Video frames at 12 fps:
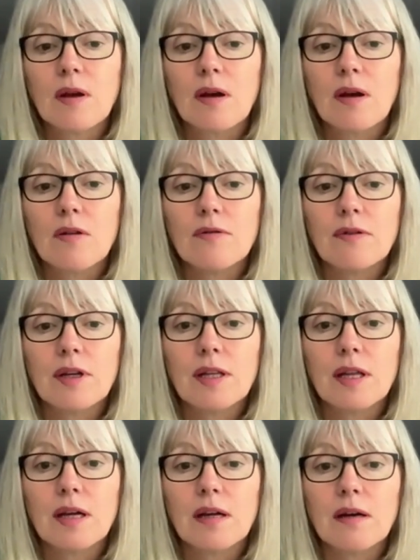Hopefully
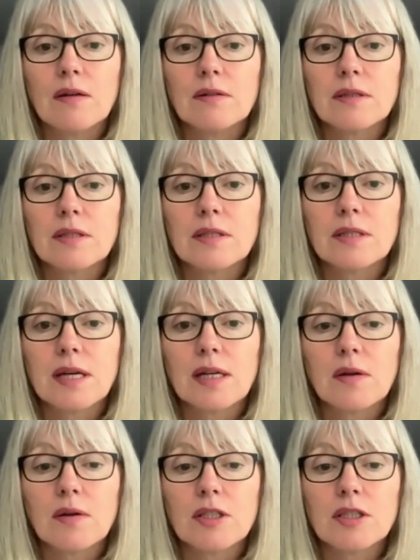that answers
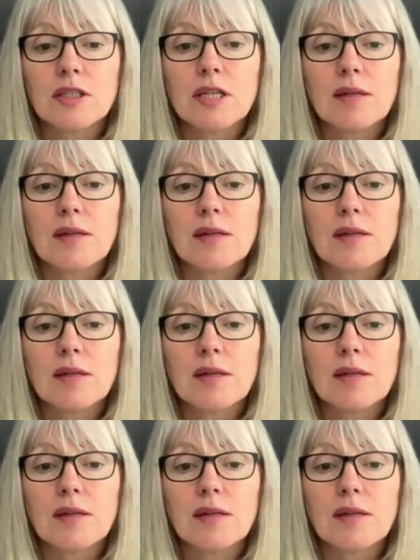that question.